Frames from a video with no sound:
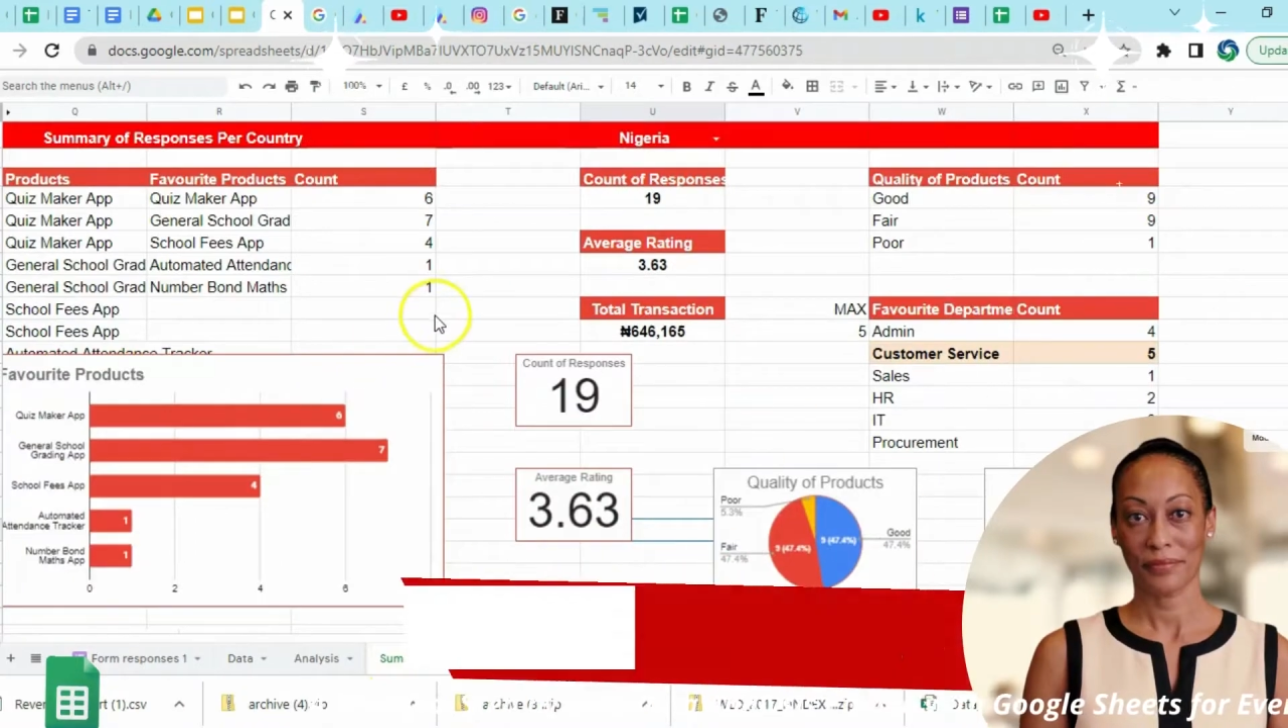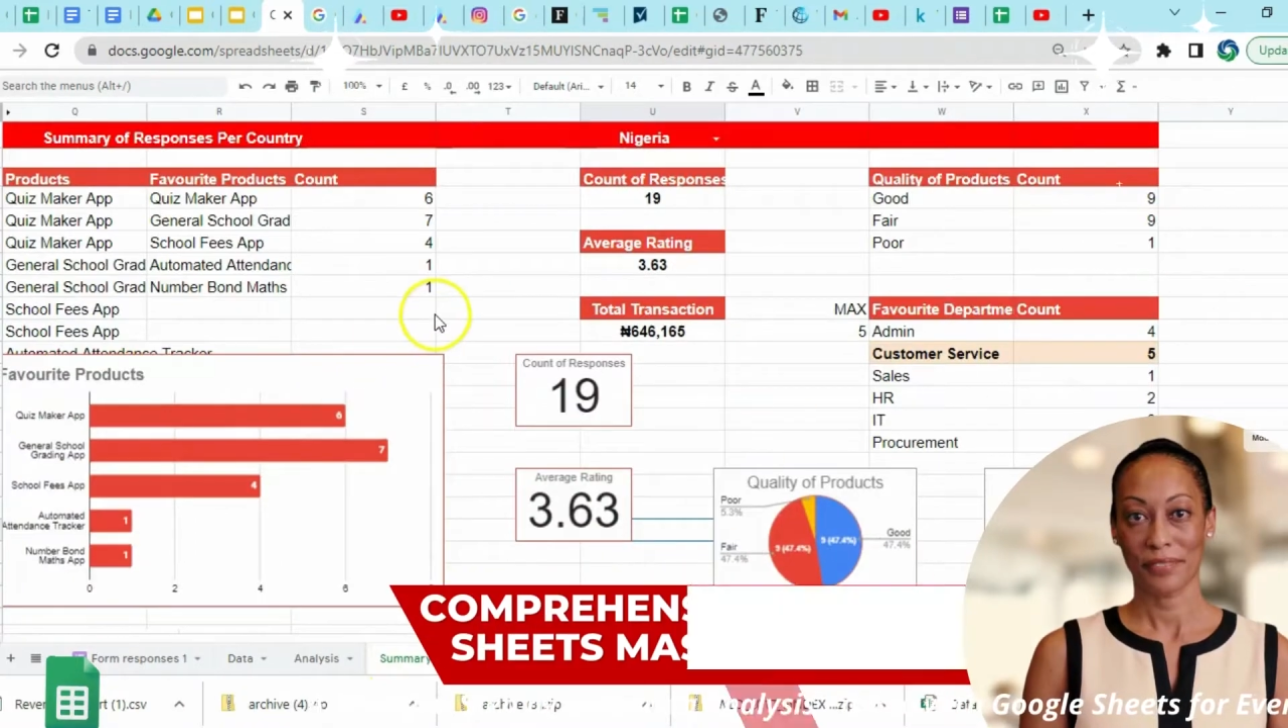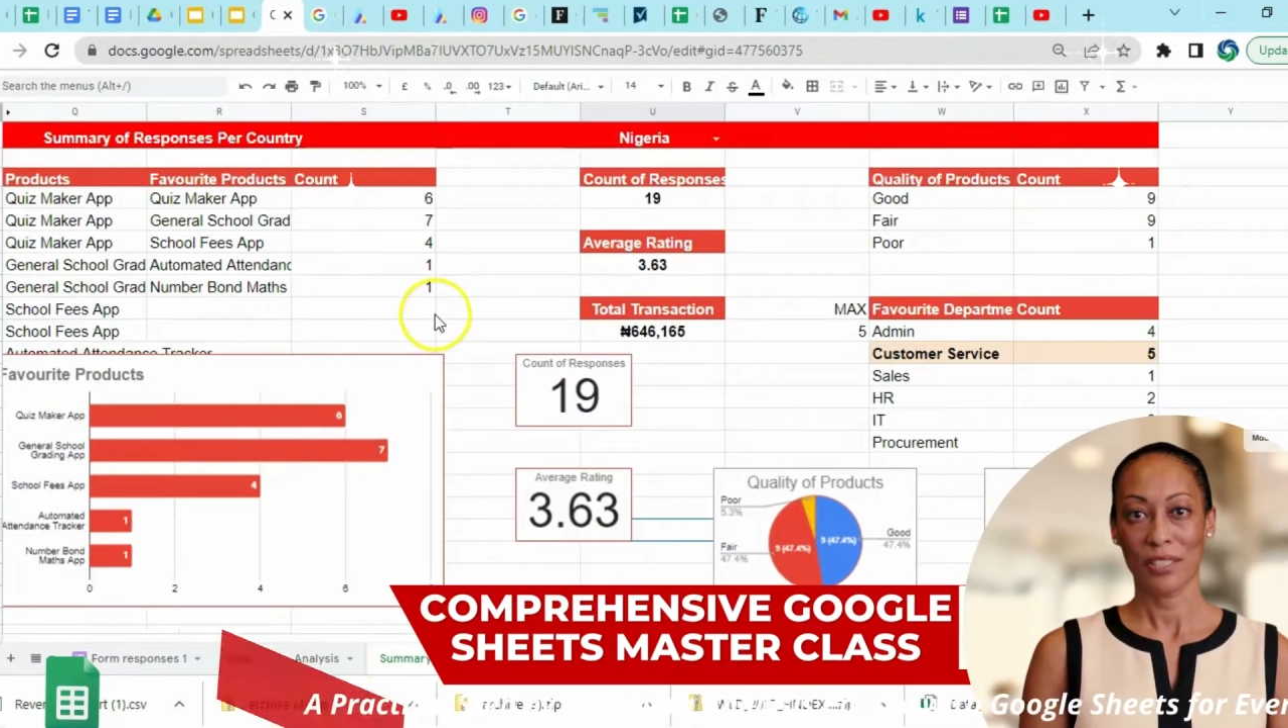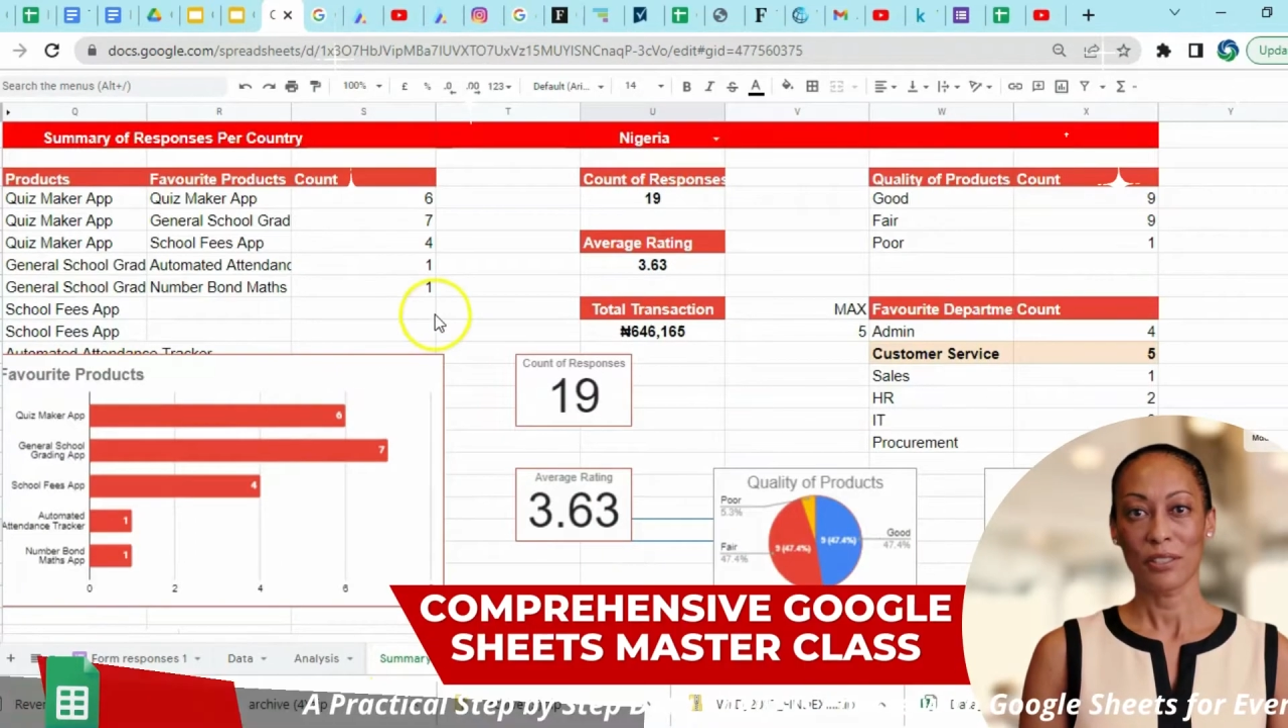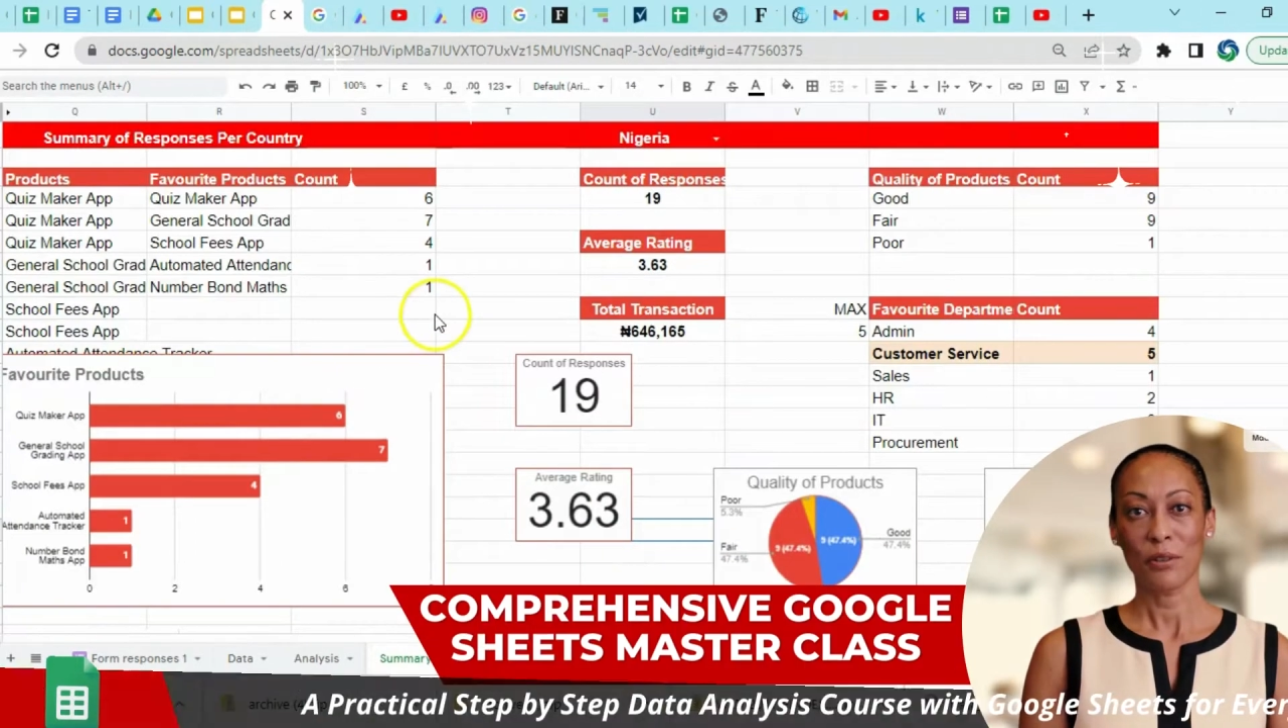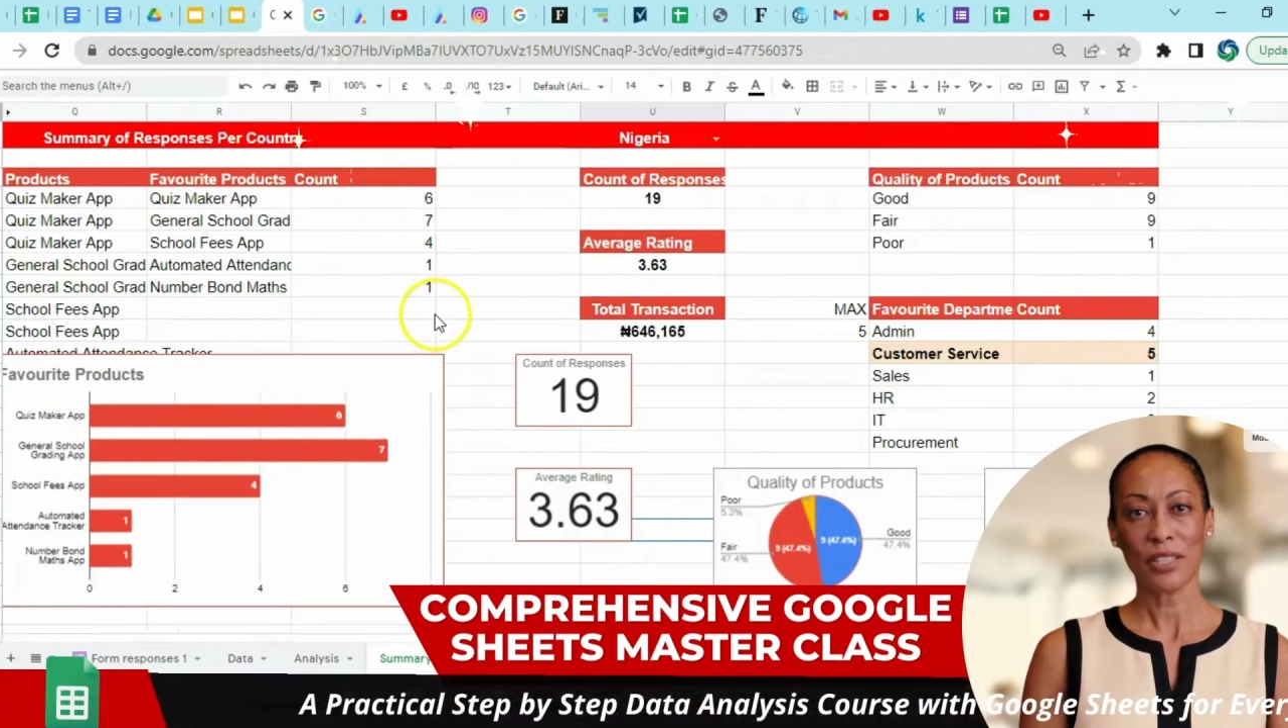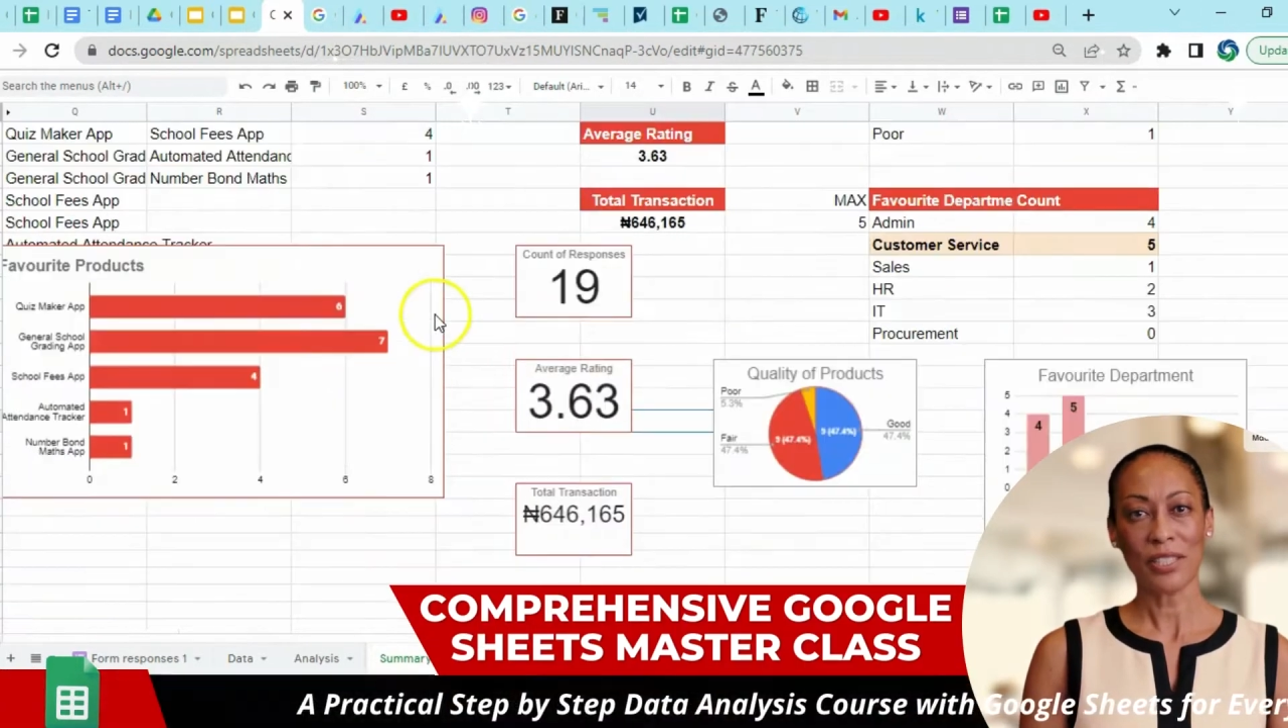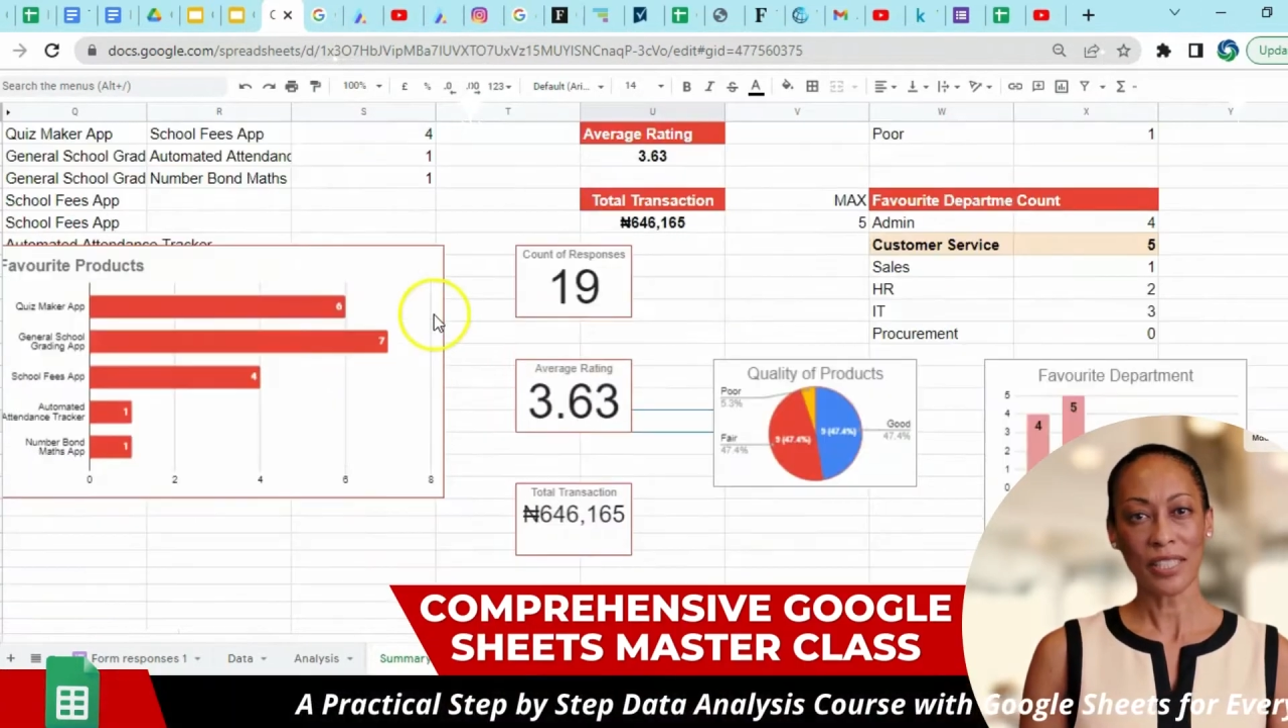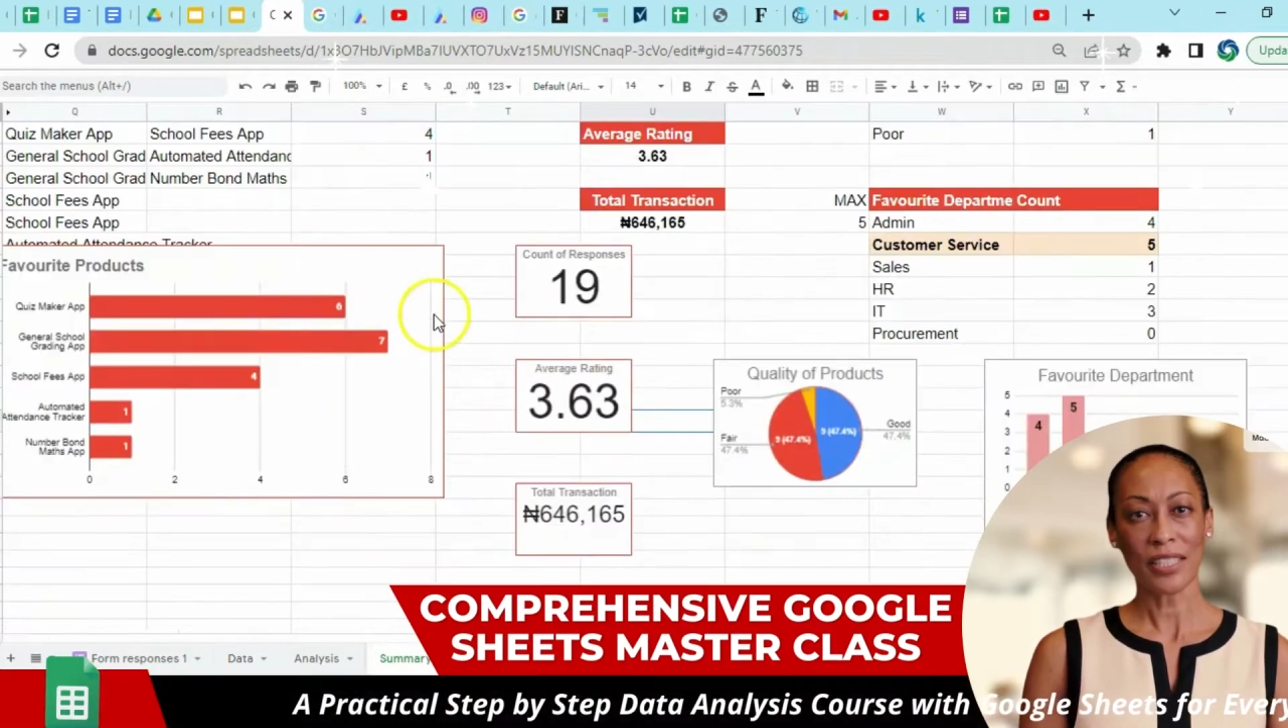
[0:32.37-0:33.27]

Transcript: This course